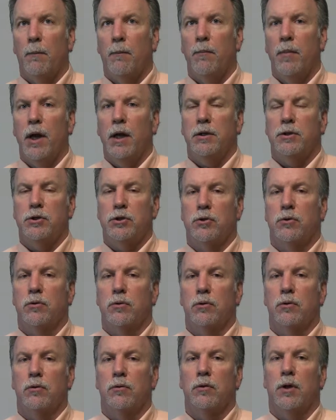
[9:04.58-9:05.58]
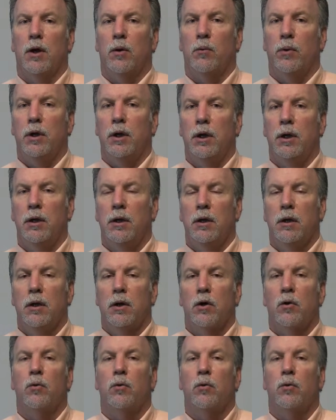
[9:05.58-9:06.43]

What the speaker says: to make sure that we